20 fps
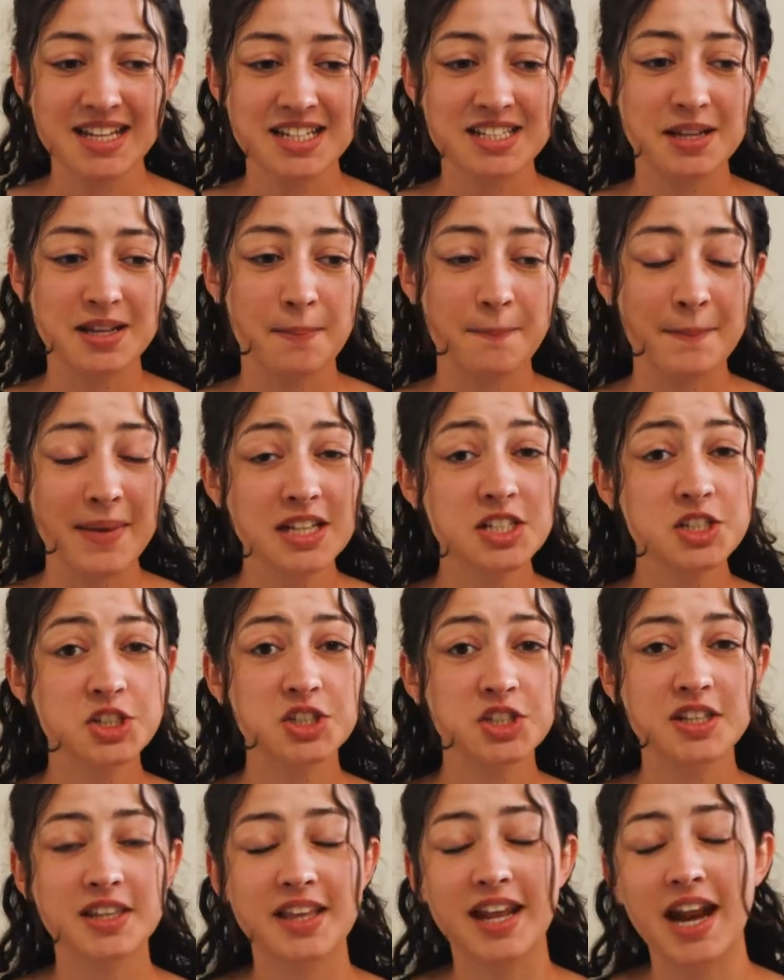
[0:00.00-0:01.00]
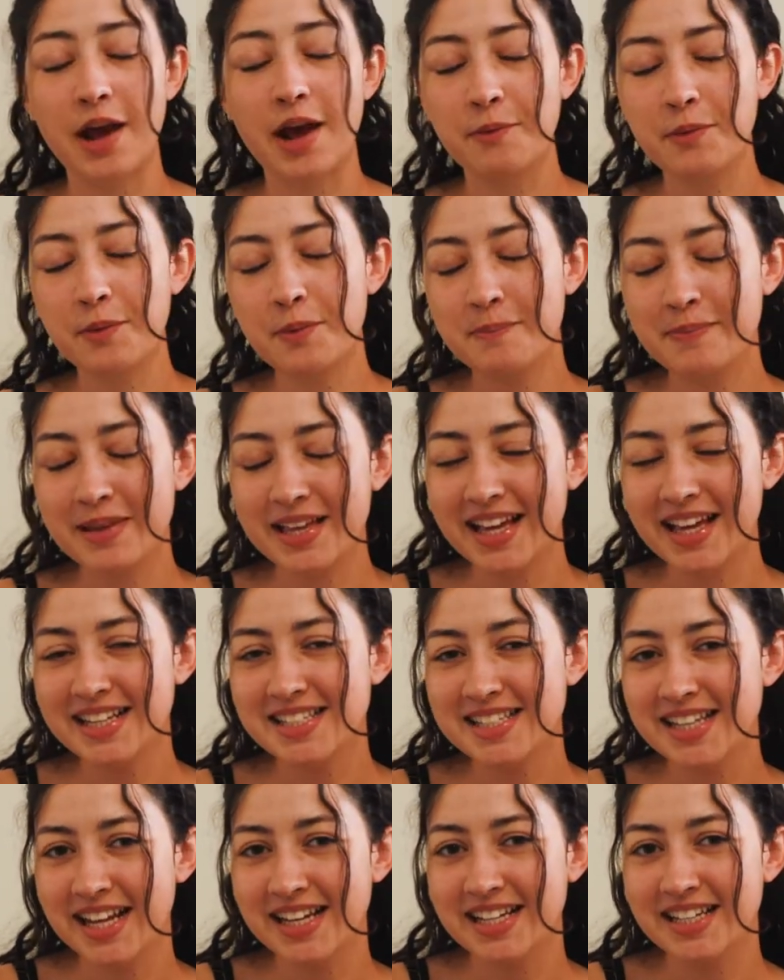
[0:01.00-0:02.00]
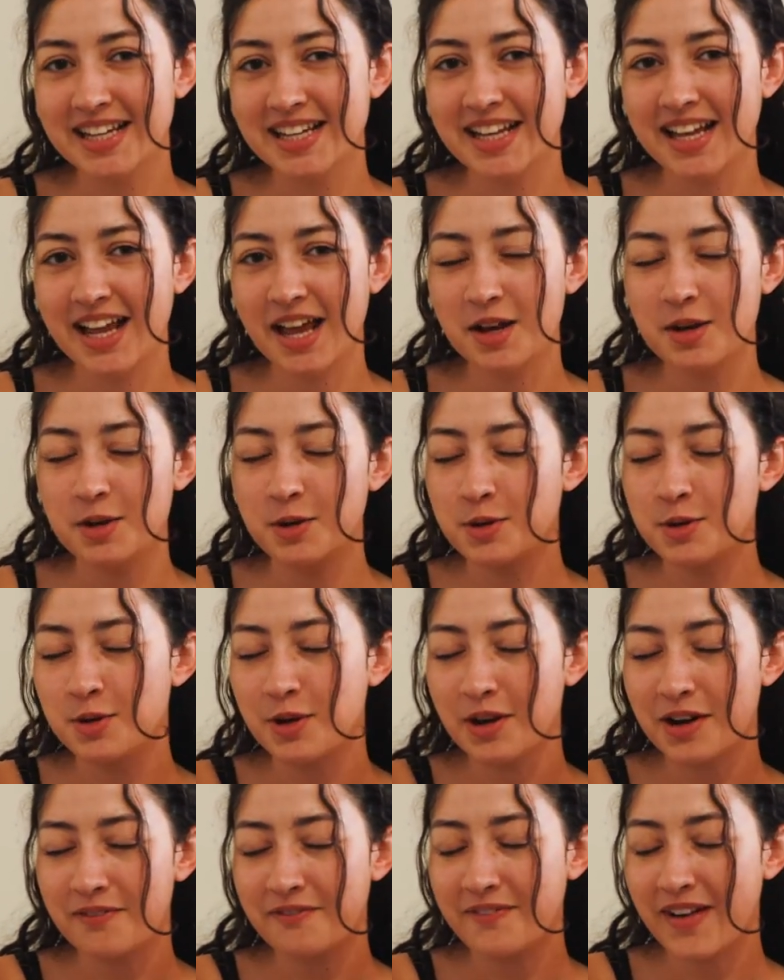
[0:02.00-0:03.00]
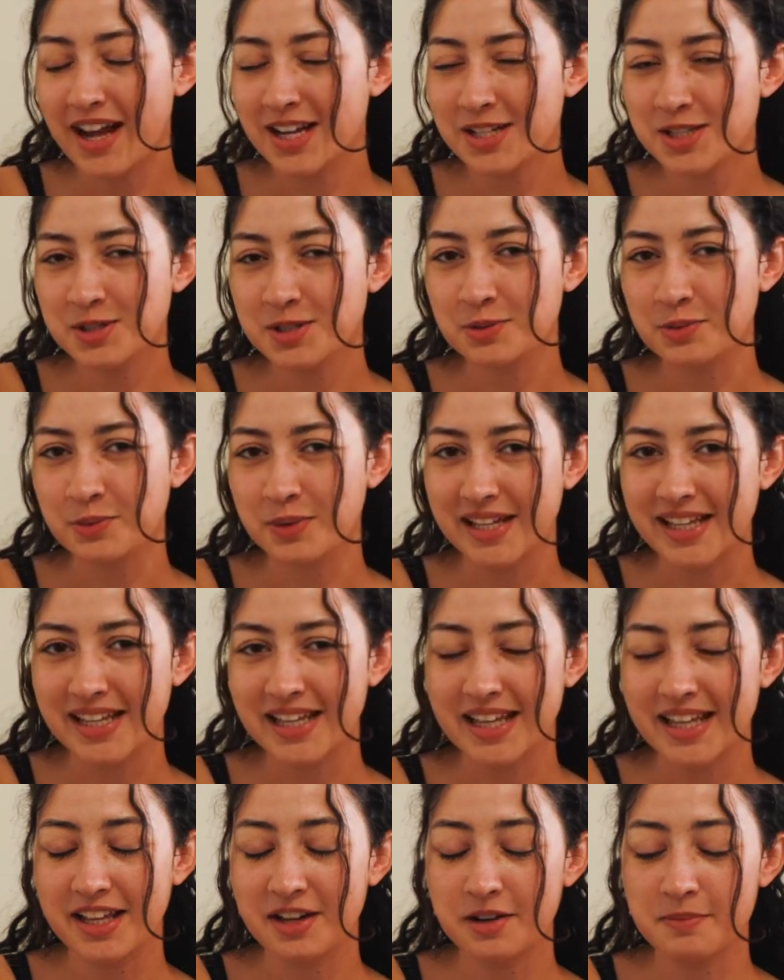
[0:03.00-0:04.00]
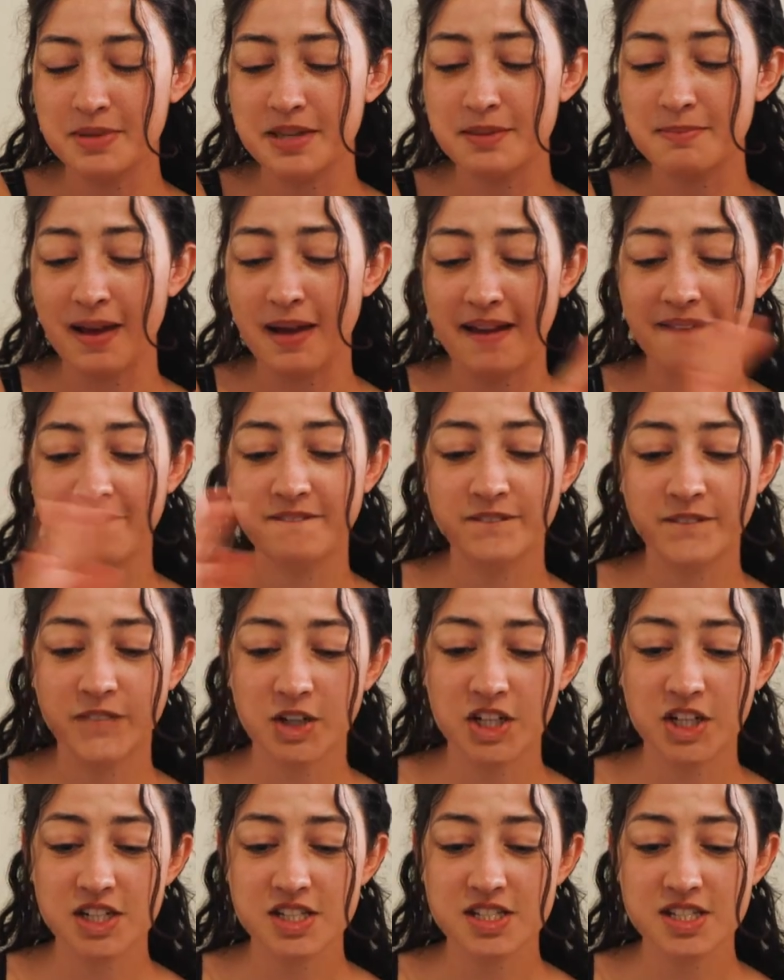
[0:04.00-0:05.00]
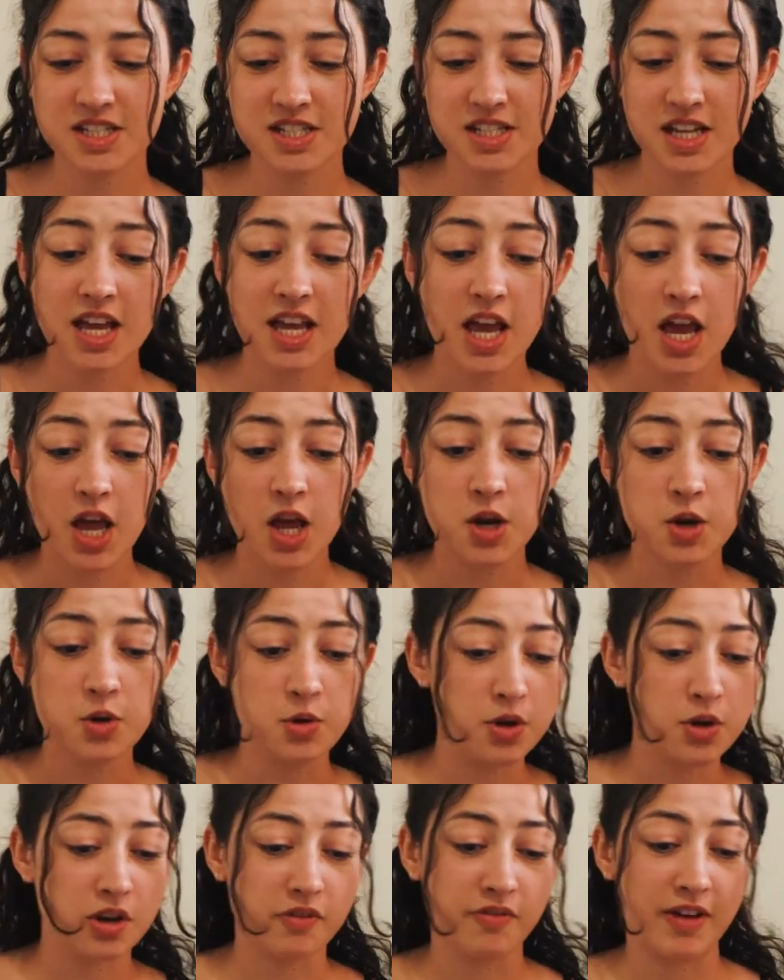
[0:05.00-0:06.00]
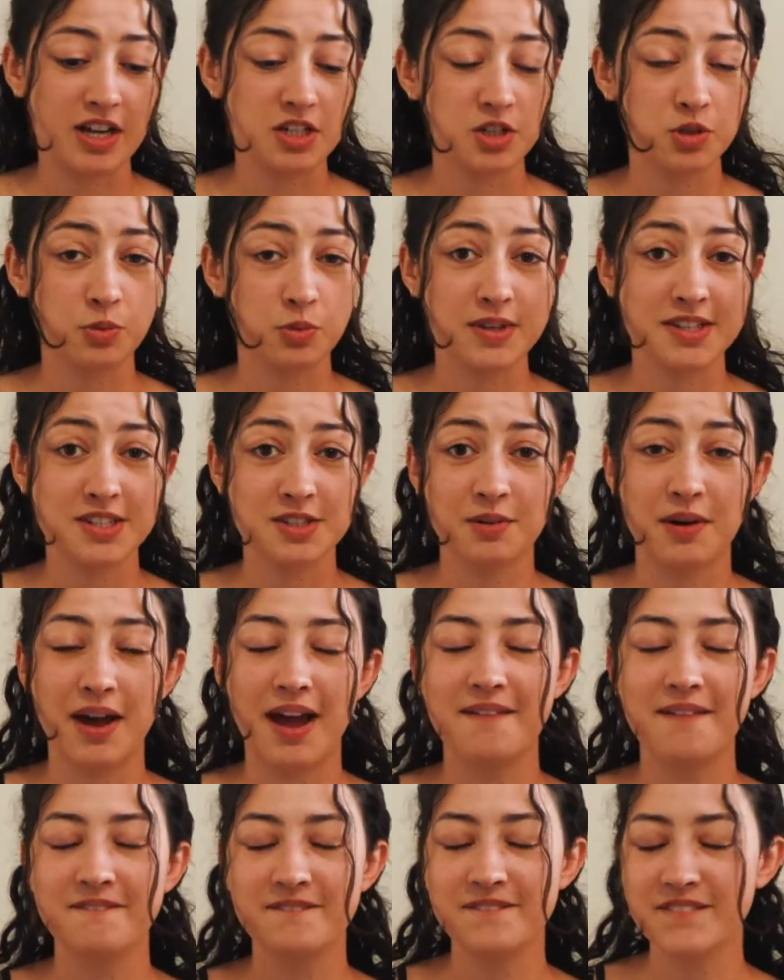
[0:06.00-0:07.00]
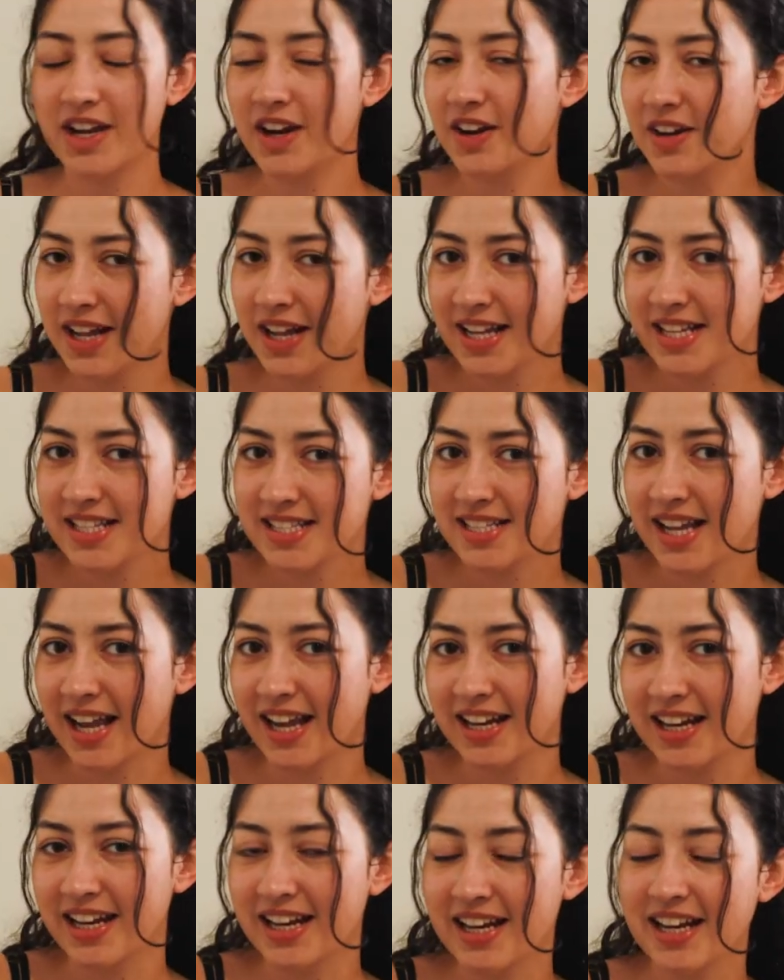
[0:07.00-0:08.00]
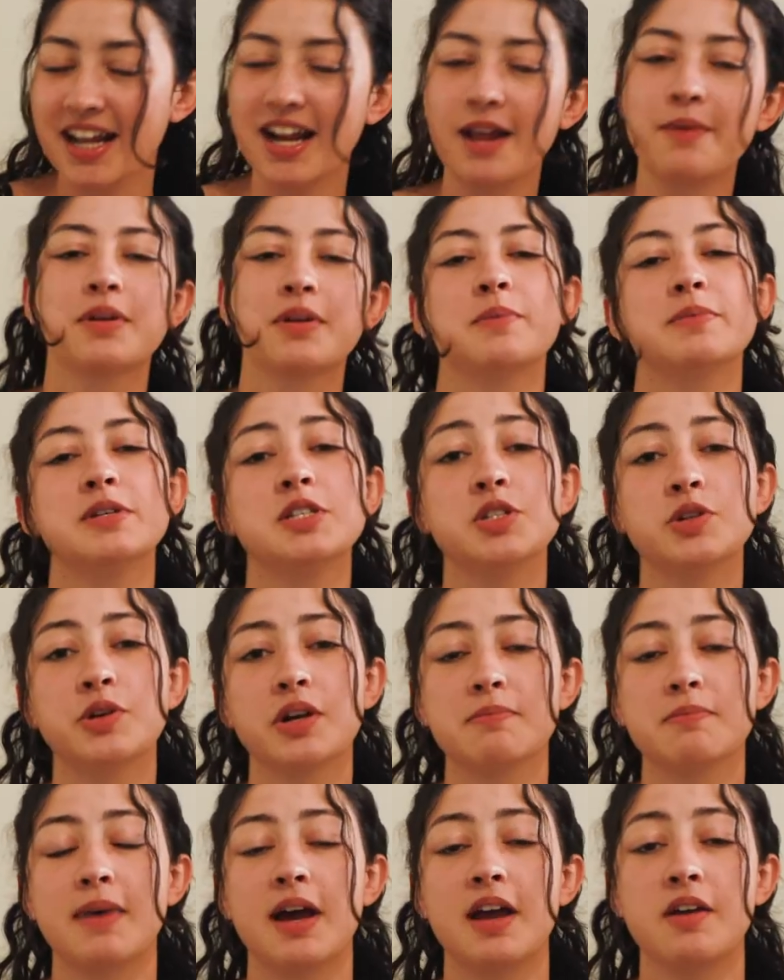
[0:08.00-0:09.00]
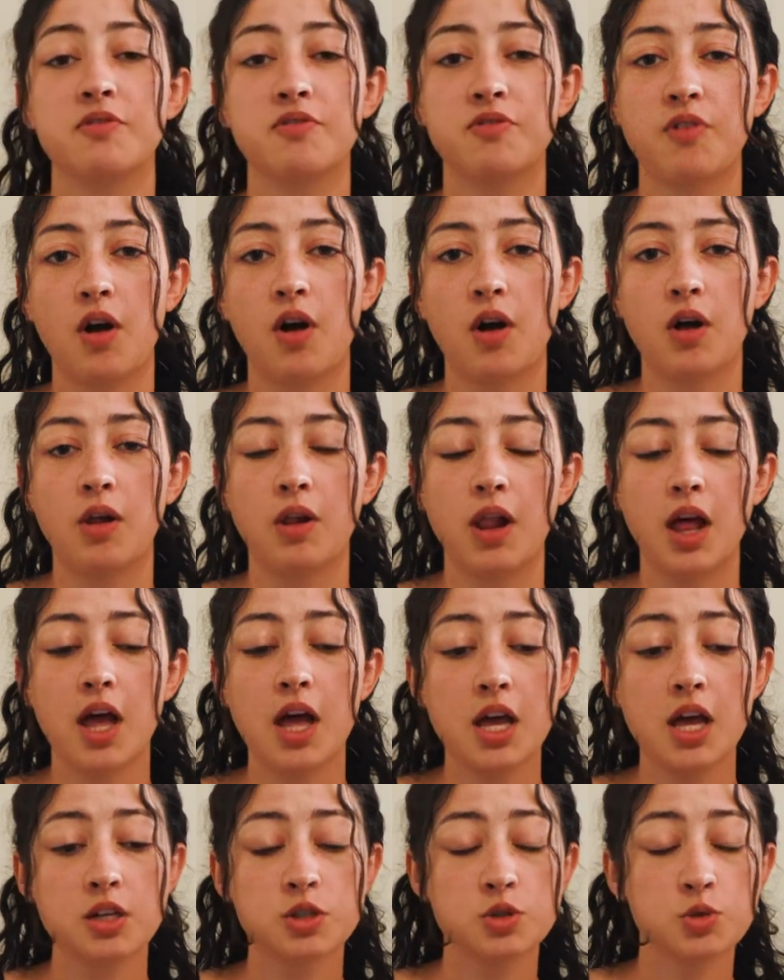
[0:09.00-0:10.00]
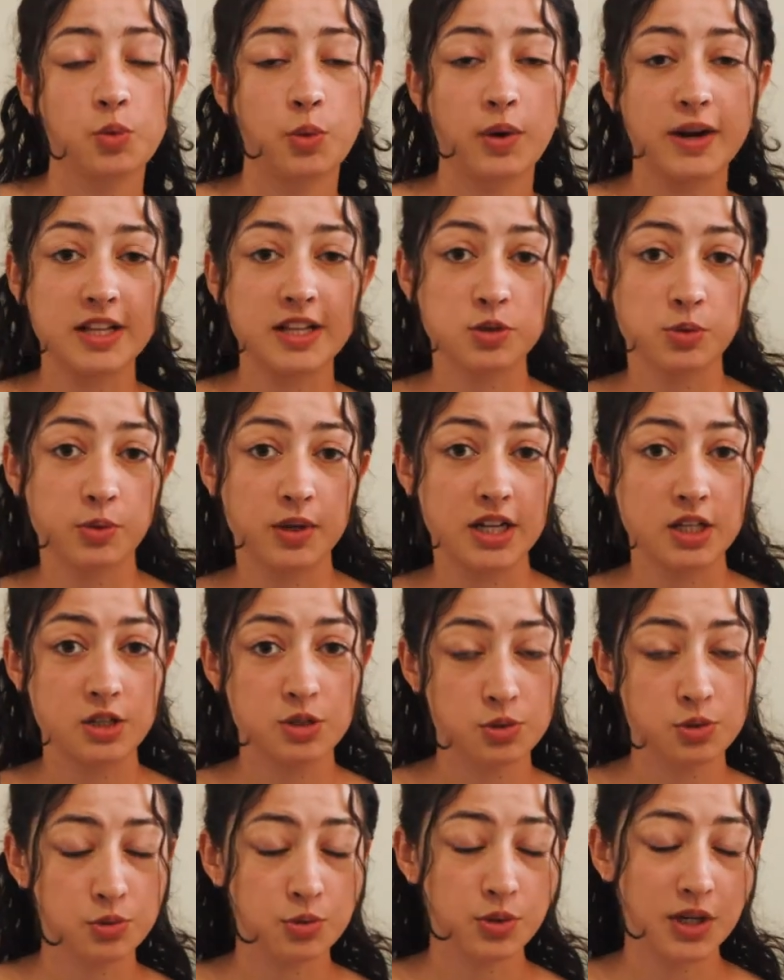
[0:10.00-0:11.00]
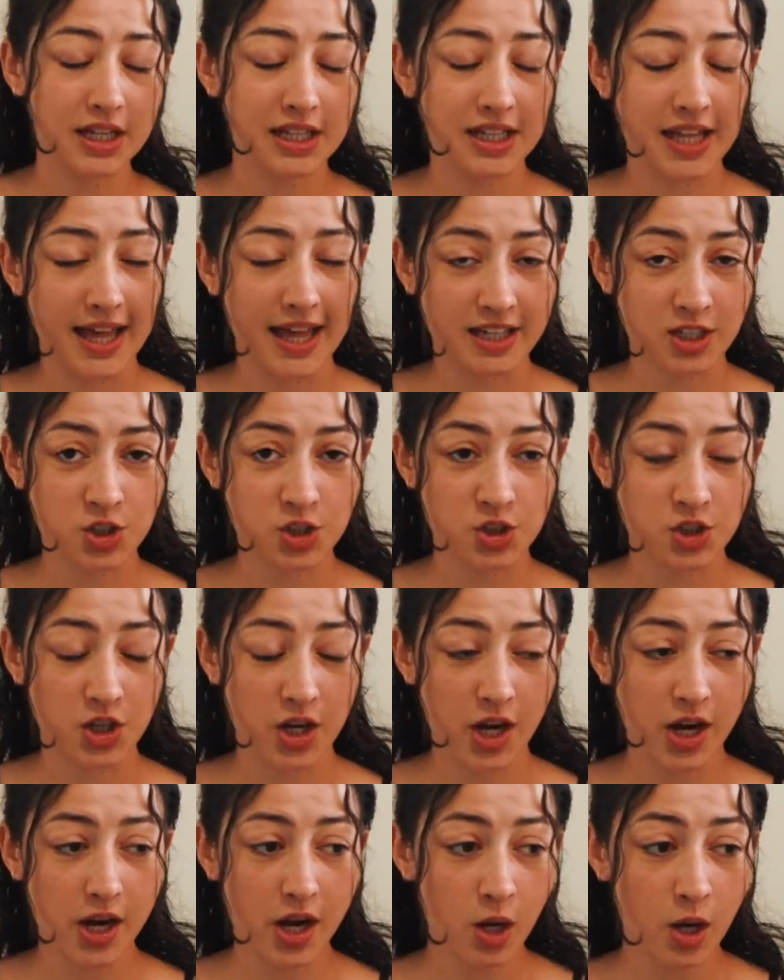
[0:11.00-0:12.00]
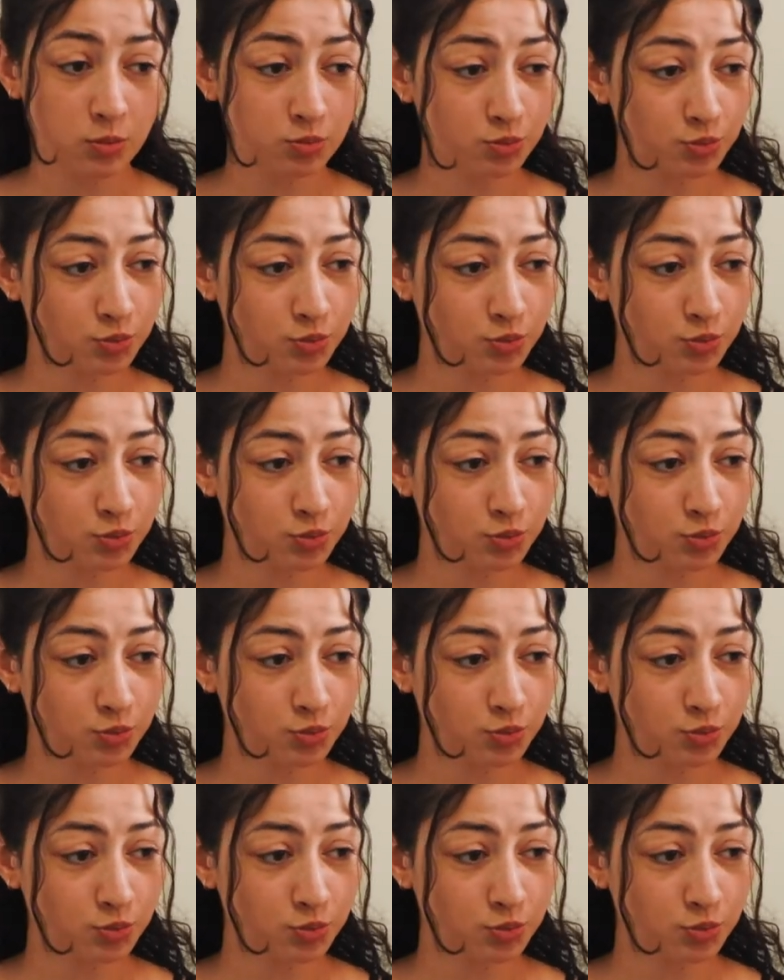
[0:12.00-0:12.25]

to mention that I will be attending New York Fashion Week. It'll be my first New York Fashion Week. So I'm very excited and I'm going to be showing my fall 2022 collection.